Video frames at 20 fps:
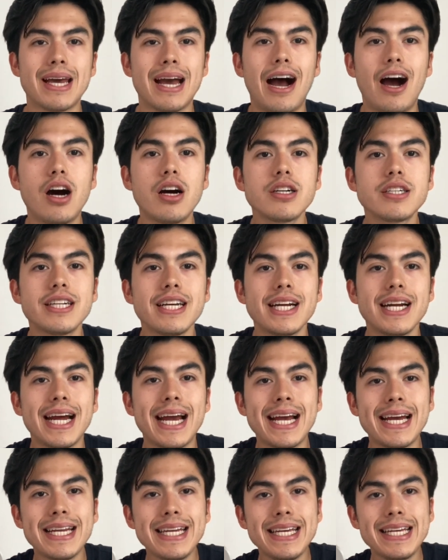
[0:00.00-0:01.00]
Are there
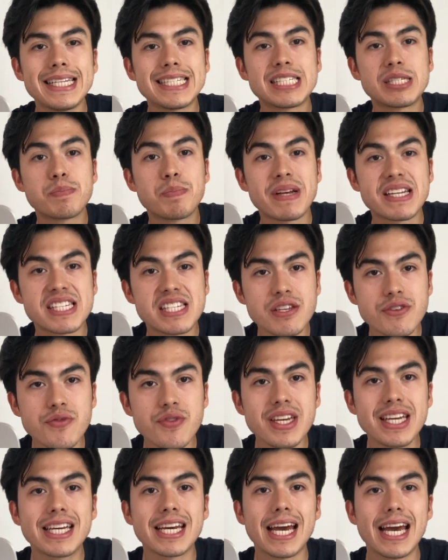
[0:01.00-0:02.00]
any
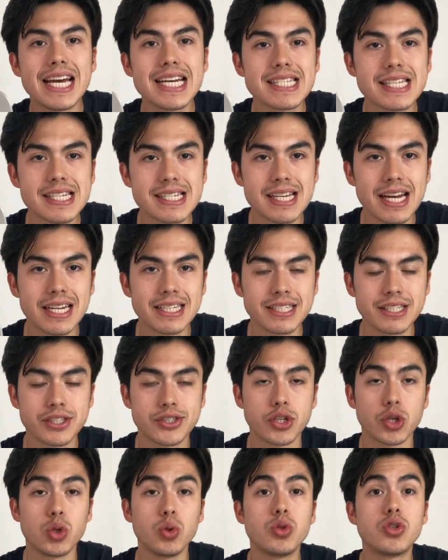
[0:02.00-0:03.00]
specific
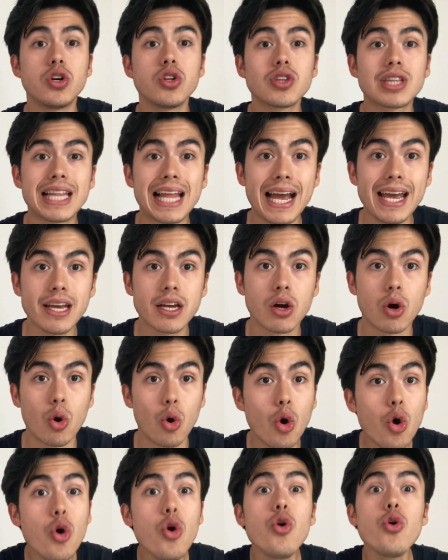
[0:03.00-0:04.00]
exercises you don't like
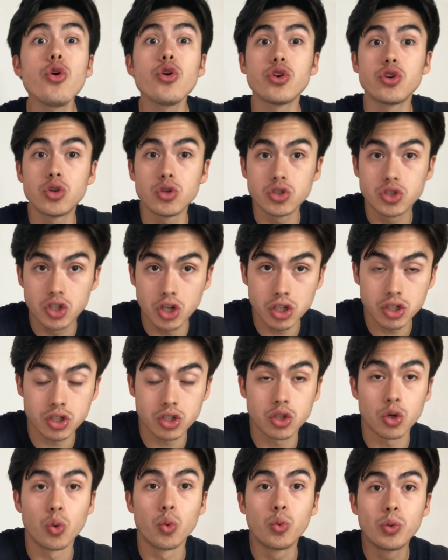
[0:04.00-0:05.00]
or you
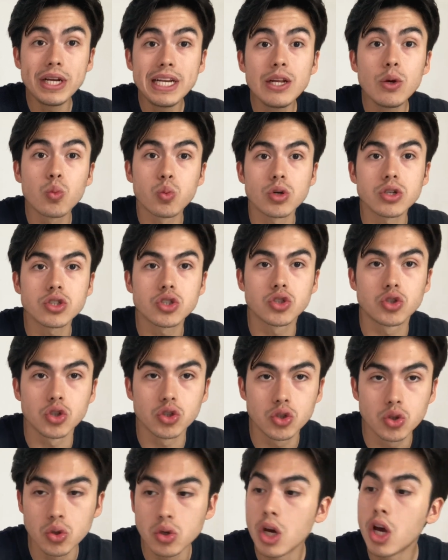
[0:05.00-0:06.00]
just really want to
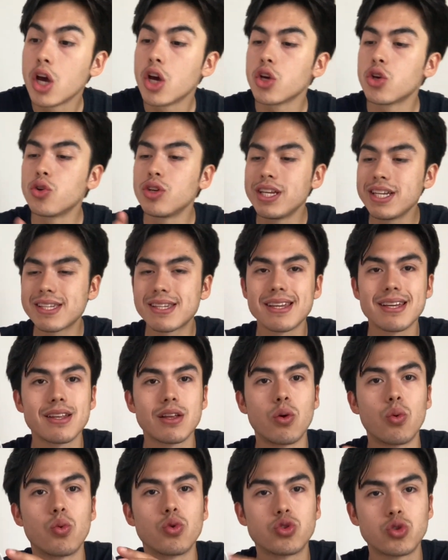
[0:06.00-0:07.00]
do? You need
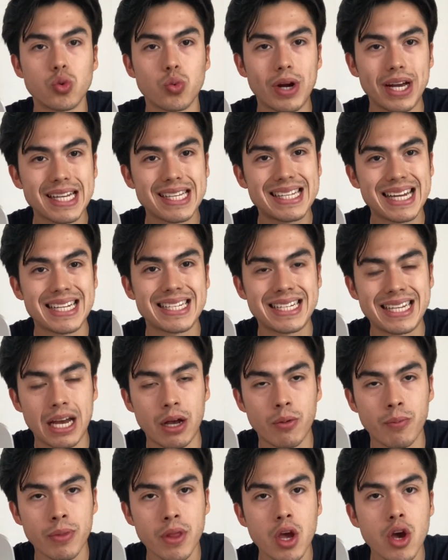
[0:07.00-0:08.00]
to write that
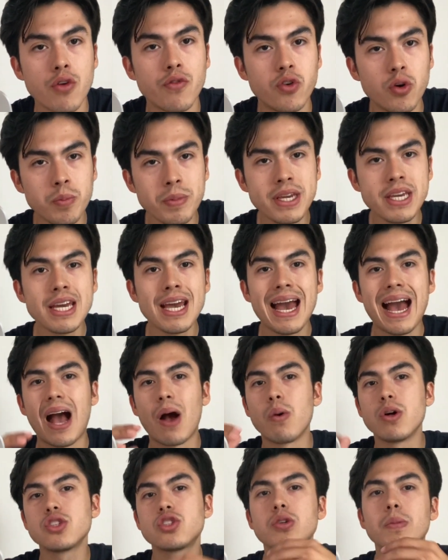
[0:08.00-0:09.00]
down. For me, I
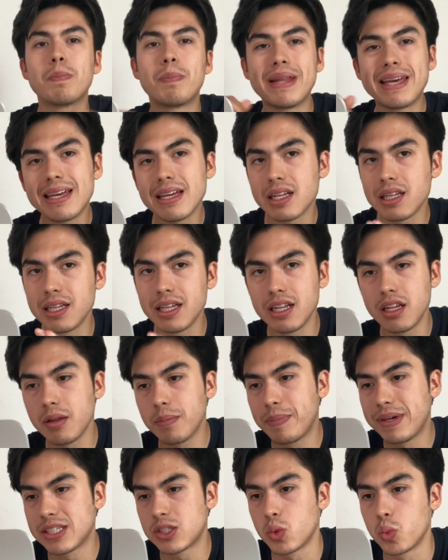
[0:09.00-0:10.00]
want to play a little
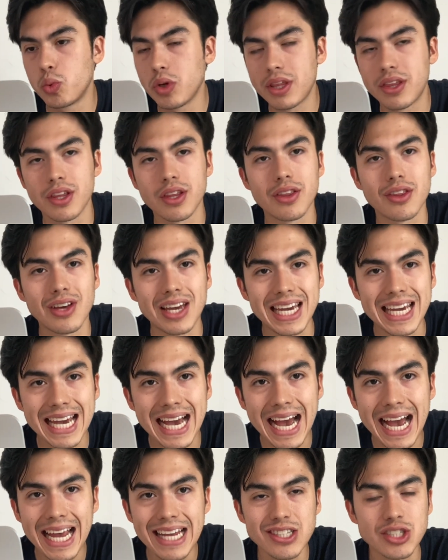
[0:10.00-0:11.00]
bit with the
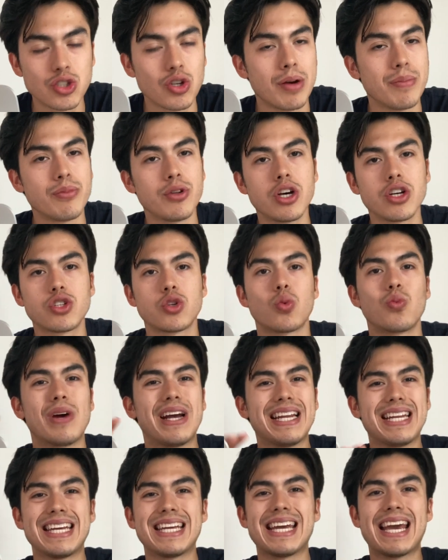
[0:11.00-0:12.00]
AI, so I'm not
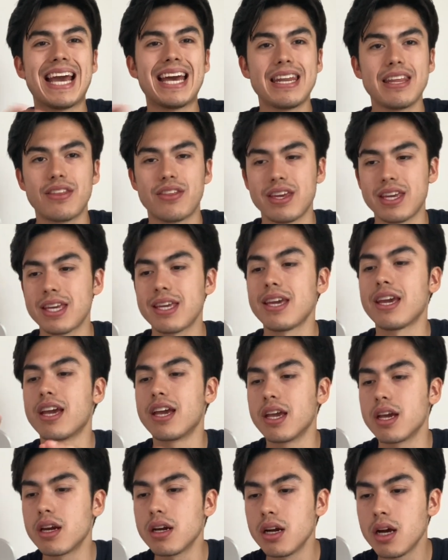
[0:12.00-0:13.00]
writing anything
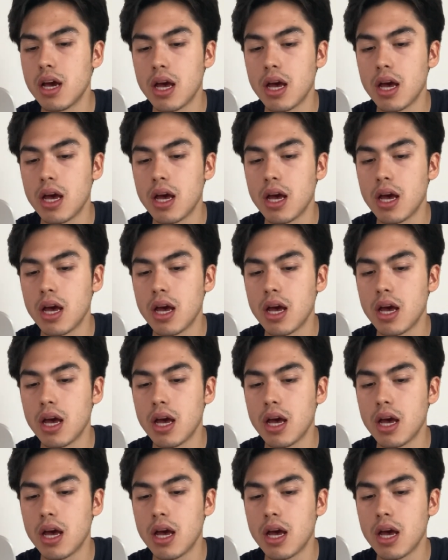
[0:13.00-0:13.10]
here.